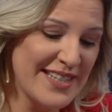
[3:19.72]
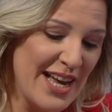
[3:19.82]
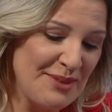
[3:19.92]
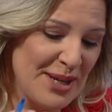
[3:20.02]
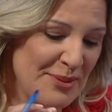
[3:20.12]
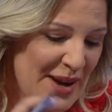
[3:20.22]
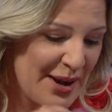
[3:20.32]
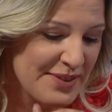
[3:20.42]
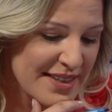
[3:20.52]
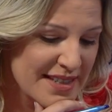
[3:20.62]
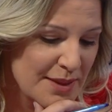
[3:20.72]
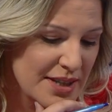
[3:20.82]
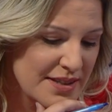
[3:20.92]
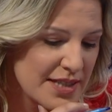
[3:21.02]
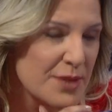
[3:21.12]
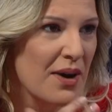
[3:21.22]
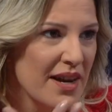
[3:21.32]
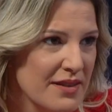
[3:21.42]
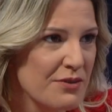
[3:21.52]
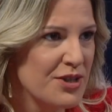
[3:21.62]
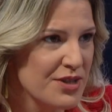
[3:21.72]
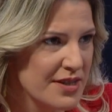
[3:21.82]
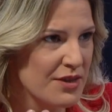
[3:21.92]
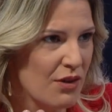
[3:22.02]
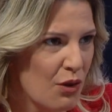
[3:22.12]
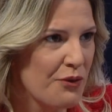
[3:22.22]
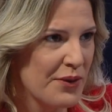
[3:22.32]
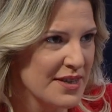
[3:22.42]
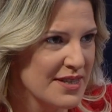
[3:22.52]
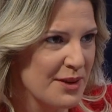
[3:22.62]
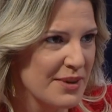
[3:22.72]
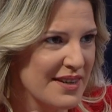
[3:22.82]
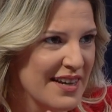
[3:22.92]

Tell me about this. I mean, despite the riches it offers, I mean,